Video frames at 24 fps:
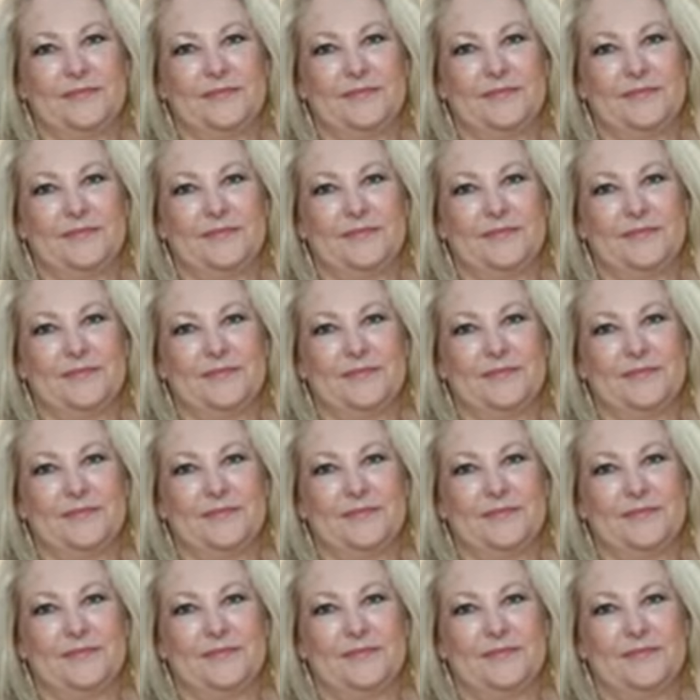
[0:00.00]

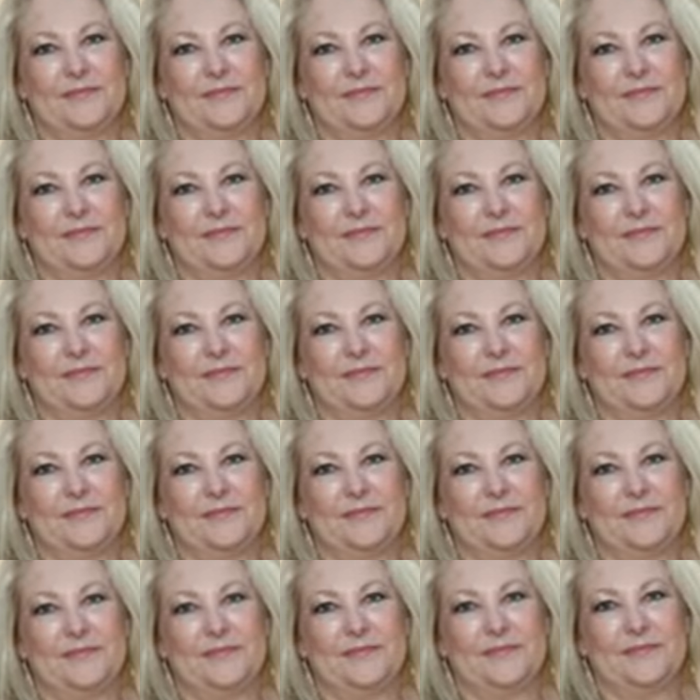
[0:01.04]

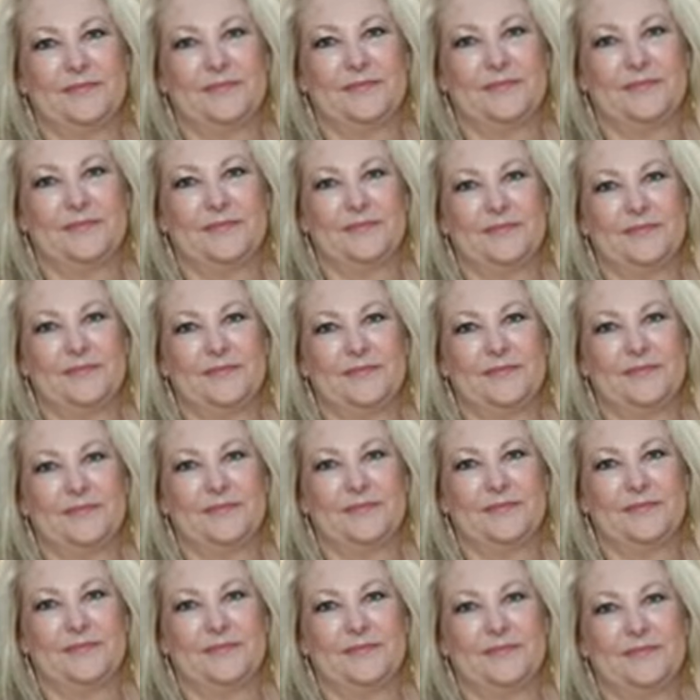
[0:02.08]

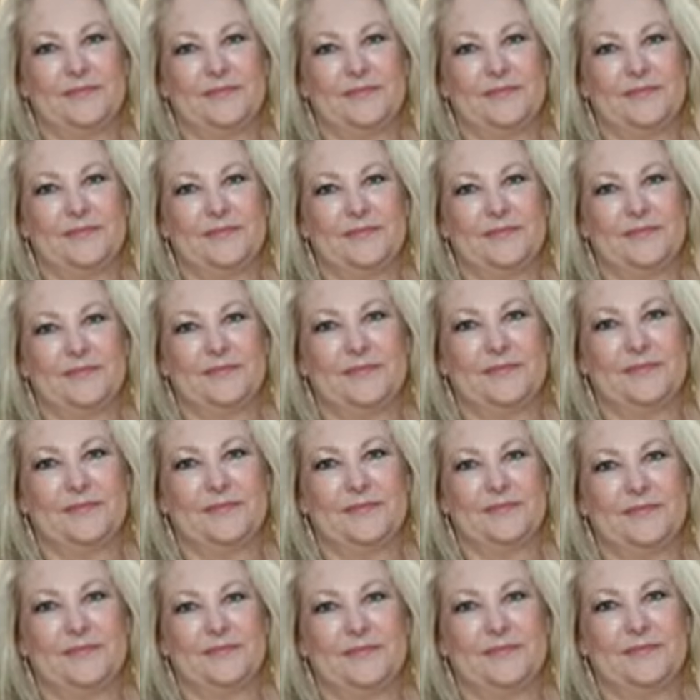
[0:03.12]

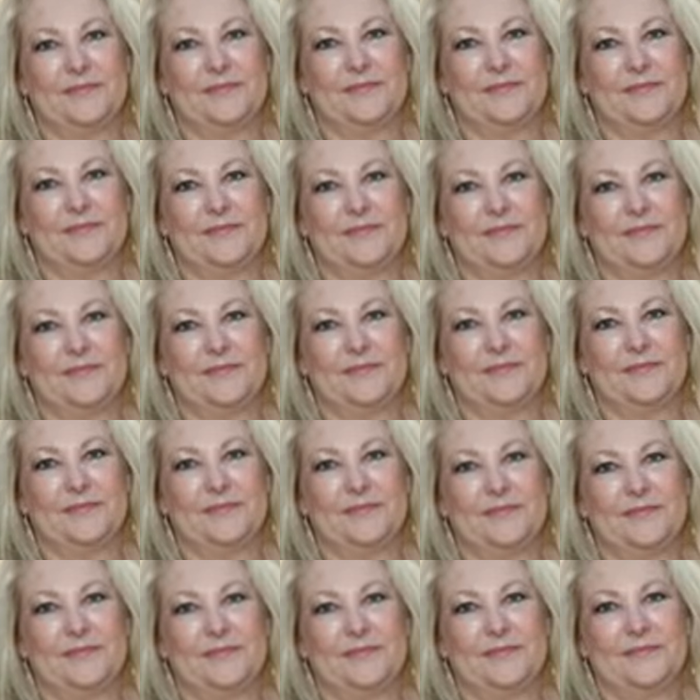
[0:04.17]

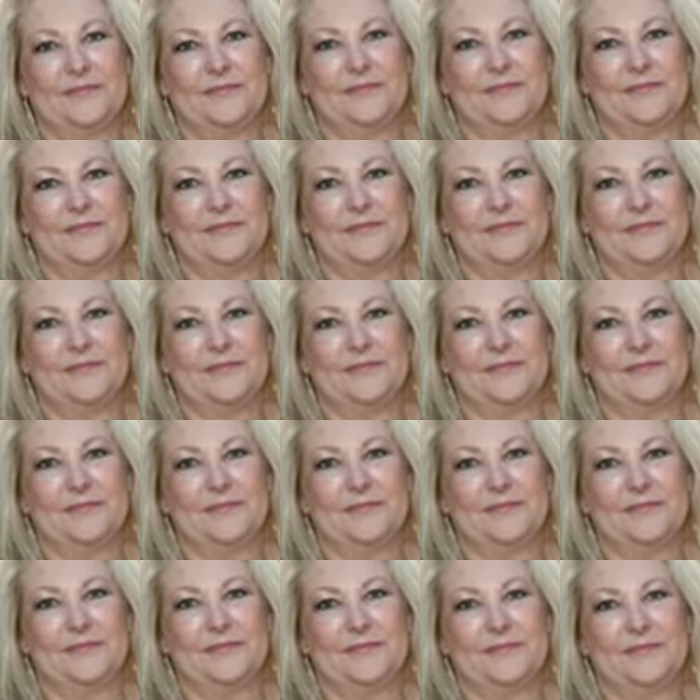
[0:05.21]

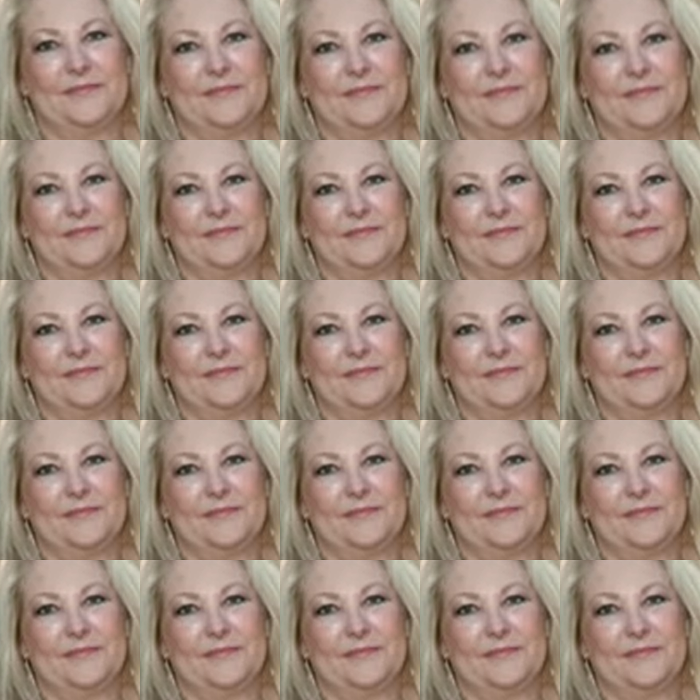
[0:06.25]

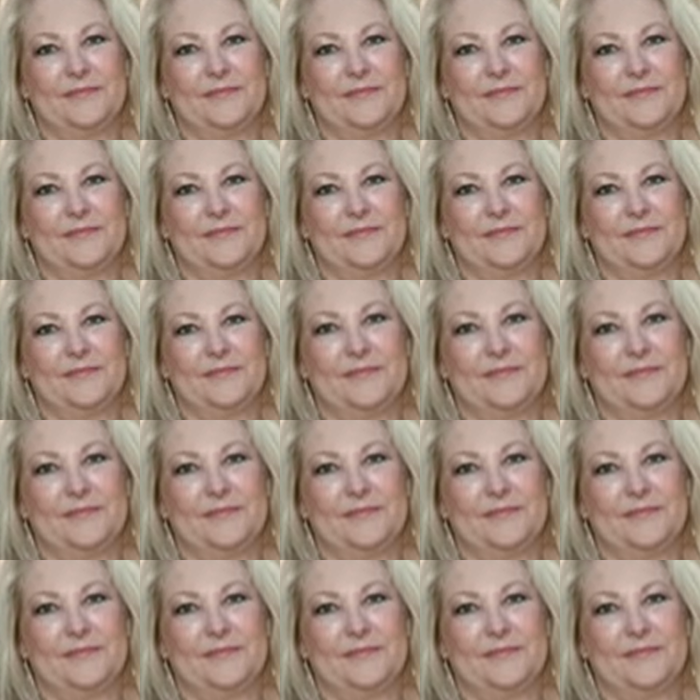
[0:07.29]
[no speech]